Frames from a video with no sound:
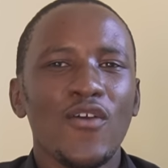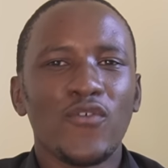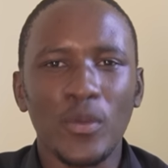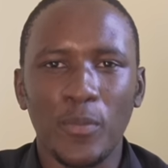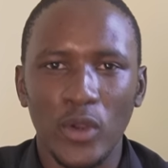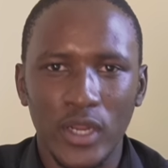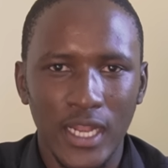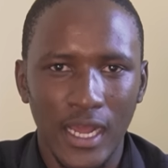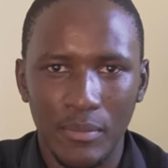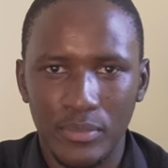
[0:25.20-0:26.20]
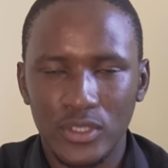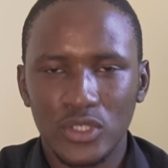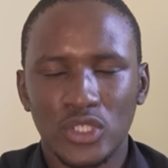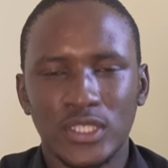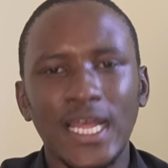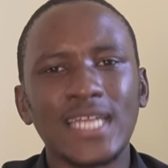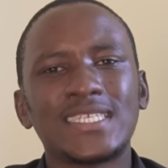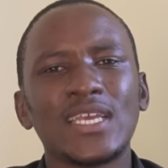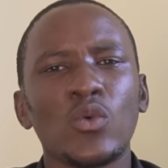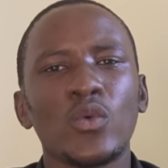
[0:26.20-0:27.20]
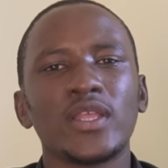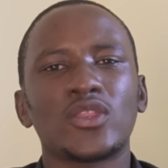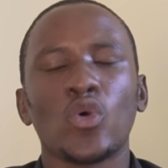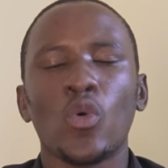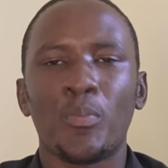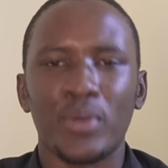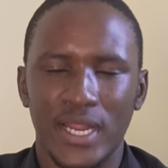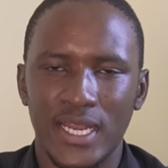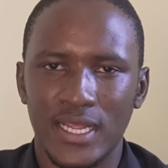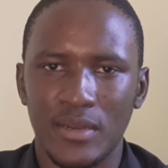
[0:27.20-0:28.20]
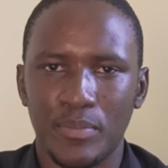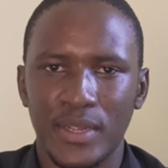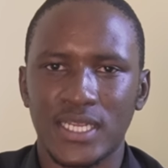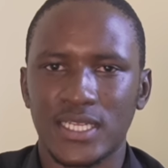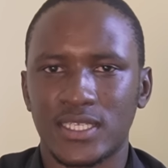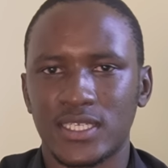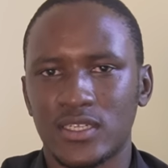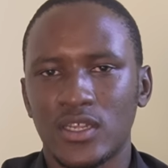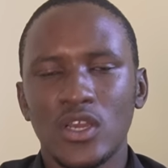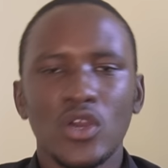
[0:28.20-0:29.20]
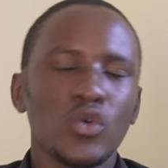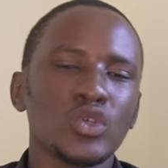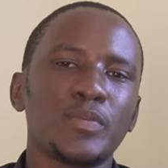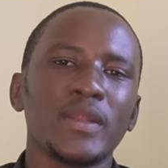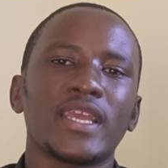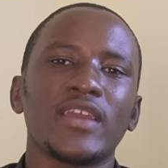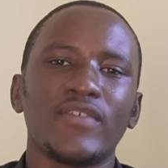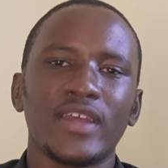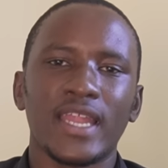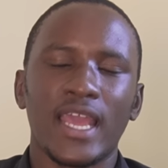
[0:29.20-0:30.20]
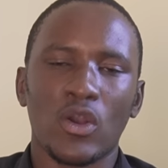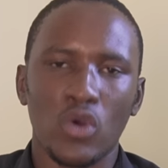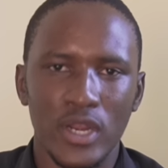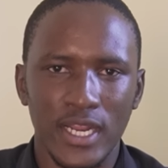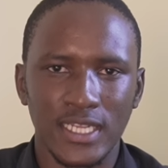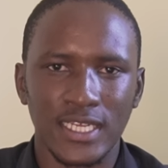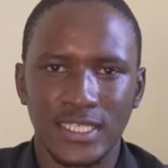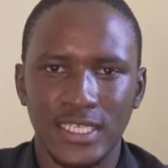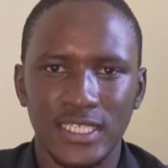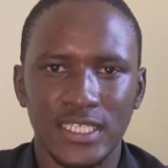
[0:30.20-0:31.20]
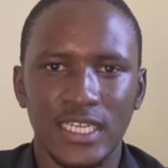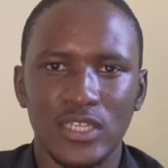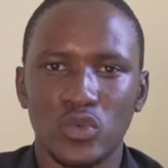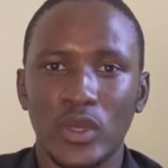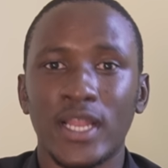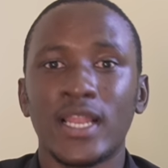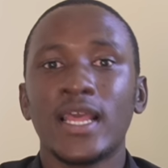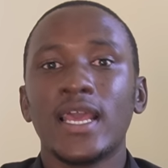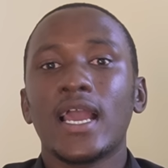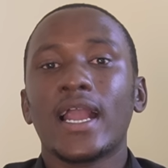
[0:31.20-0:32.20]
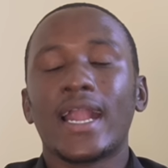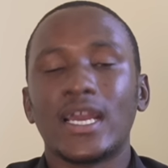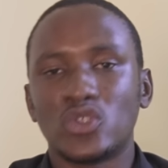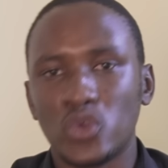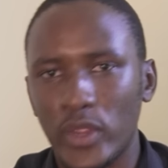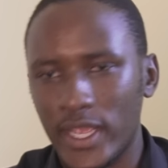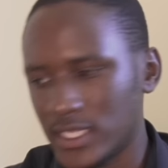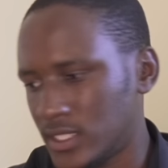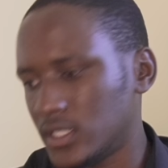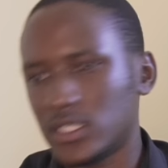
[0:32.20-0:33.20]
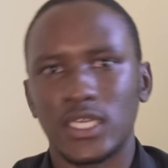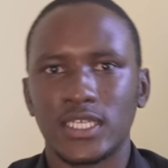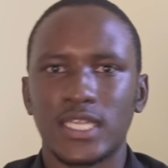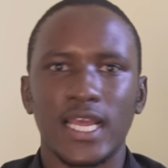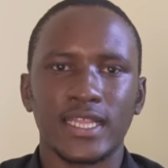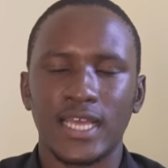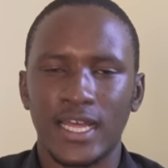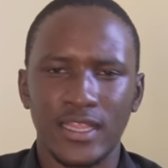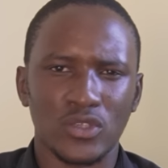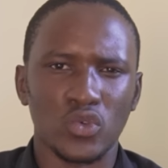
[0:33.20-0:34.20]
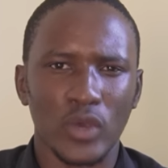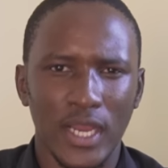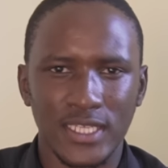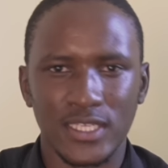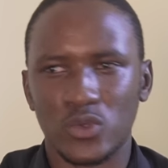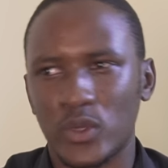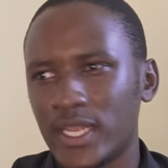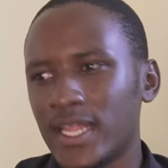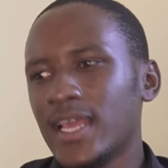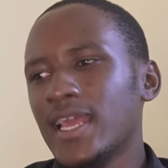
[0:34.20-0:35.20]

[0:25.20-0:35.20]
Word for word: Football Club. Starting with Brandon Petersen, who's been given a contract extension as well. Got 2 years, just like the other two guys as well.